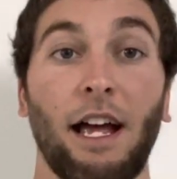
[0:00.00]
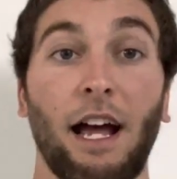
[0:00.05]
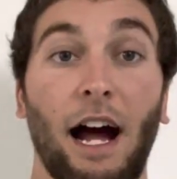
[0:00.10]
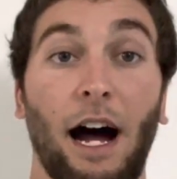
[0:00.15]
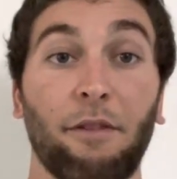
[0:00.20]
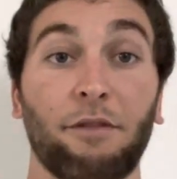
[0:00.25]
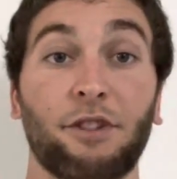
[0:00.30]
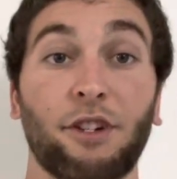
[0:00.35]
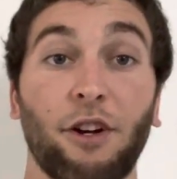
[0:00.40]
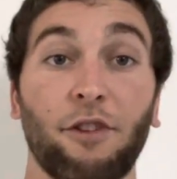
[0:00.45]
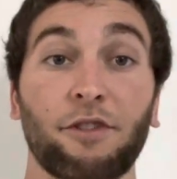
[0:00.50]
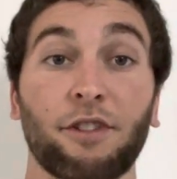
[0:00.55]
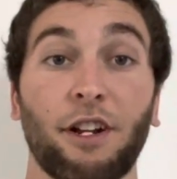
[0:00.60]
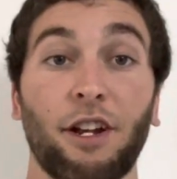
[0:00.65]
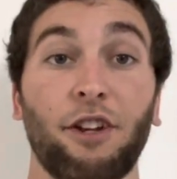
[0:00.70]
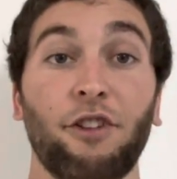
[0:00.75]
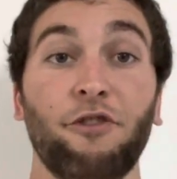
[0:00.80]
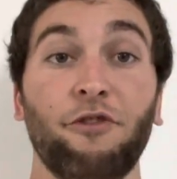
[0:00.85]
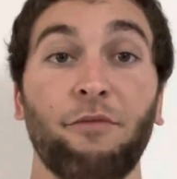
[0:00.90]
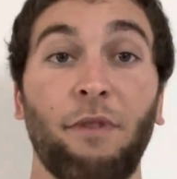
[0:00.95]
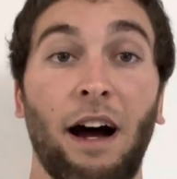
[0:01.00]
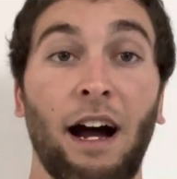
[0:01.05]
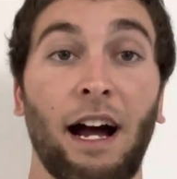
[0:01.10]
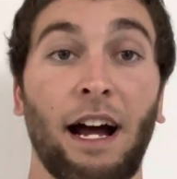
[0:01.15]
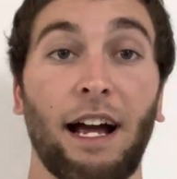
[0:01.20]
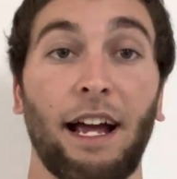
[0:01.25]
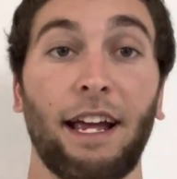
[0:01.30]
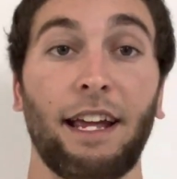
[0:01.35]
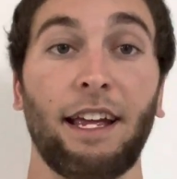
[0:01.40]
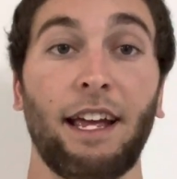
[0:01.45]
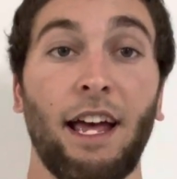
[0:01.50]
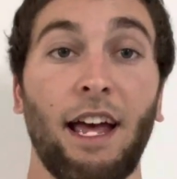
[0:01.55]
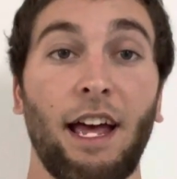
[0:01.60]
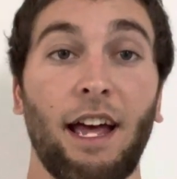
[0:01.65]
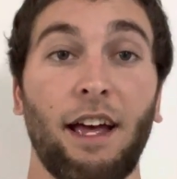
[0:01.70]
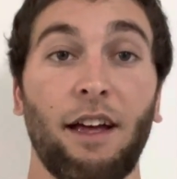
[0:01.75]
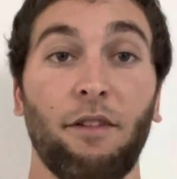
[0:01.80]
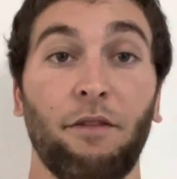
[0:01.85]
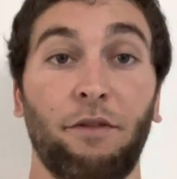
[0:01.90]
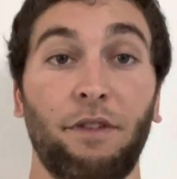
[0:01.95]
I've chosen to do my
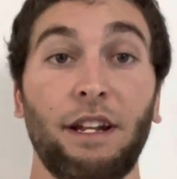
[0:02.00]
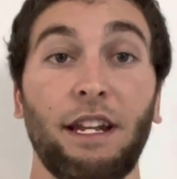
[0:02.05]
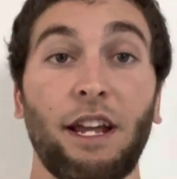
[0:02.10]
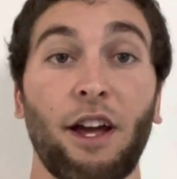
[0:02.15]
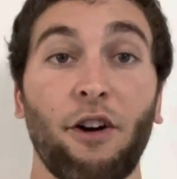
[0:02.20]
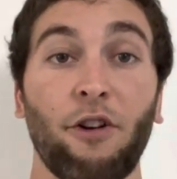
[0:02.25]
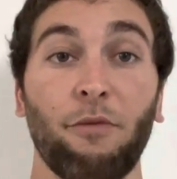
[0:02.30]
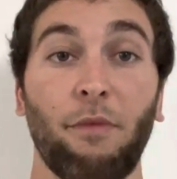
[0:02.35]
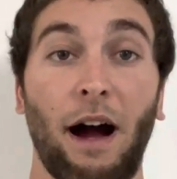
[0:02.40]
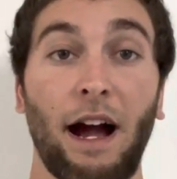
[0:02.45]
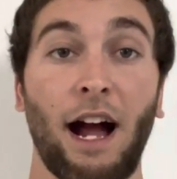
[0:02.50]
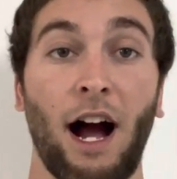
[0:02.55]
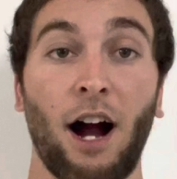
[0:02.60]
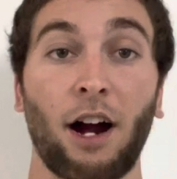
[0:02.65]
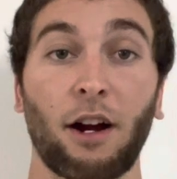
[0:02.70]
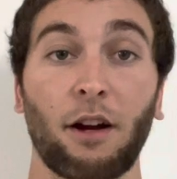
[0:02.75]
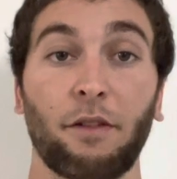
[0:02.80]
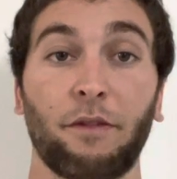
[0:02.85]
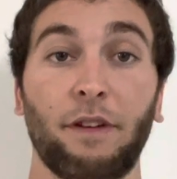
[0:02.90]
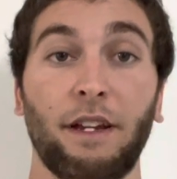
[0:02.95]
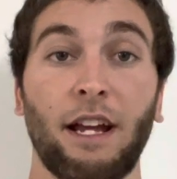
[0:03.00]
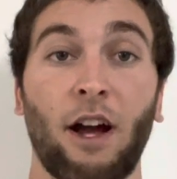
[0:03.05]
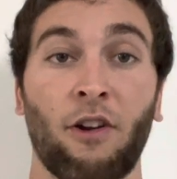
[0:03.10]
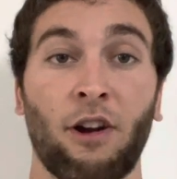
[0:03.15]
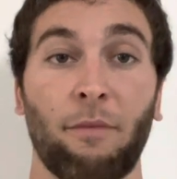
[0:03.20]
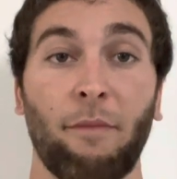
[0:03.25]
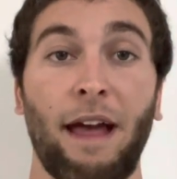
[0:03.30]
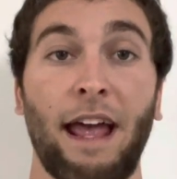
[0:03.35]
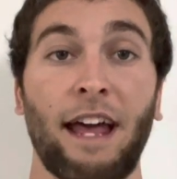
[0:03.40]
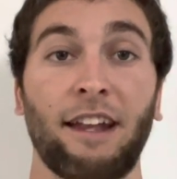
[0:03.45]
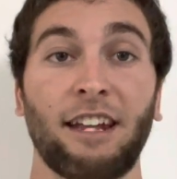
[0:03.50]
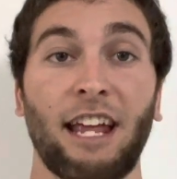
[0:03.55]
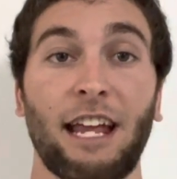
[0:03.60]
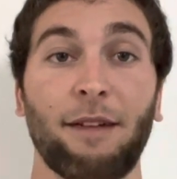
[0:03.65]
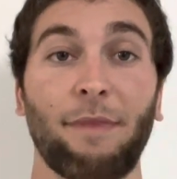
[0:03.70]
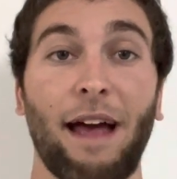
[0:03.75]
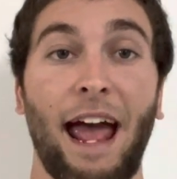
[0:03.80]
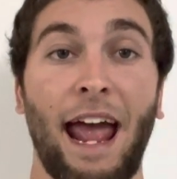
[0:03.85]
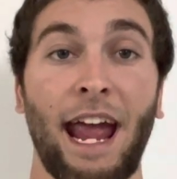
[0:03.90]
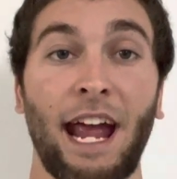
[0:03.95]
video biography on a man
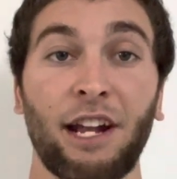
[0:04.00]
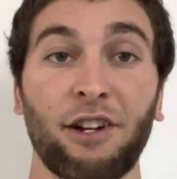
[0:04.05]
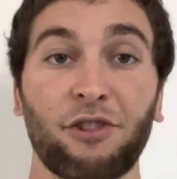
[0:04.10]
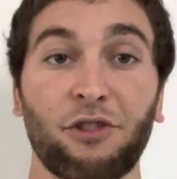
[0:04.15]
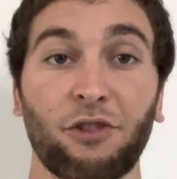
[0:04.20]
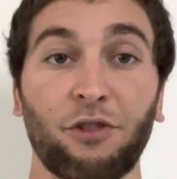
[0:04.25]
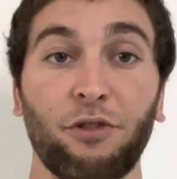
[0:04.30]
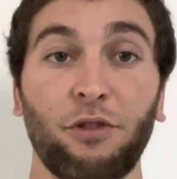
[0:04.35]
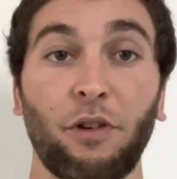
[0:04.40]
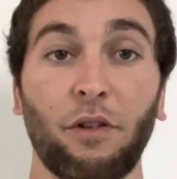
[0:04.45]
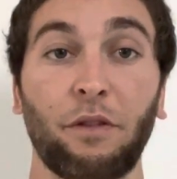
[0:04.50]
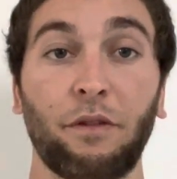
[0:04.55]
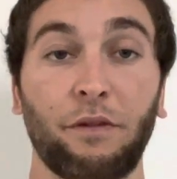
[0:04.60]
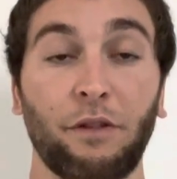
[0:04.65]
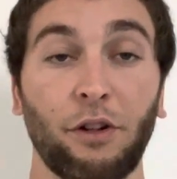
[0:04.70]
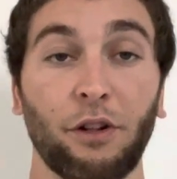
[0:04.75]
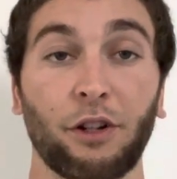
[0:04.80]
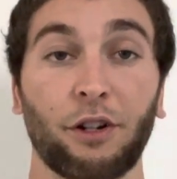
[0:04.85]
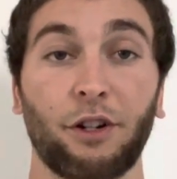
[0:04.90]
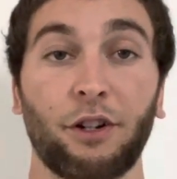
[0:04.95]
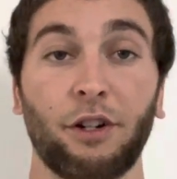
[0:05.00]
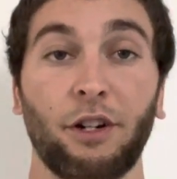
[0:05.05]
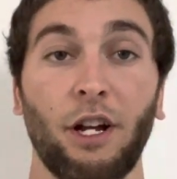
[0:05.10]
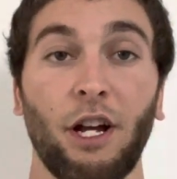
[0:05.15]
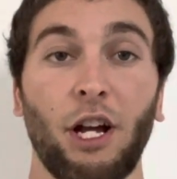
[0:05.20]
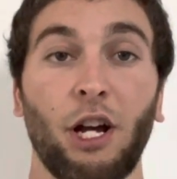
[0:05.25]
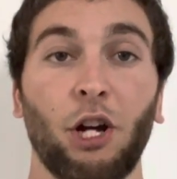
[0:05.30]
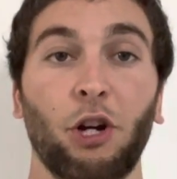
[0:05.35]
named Andrew Fuller,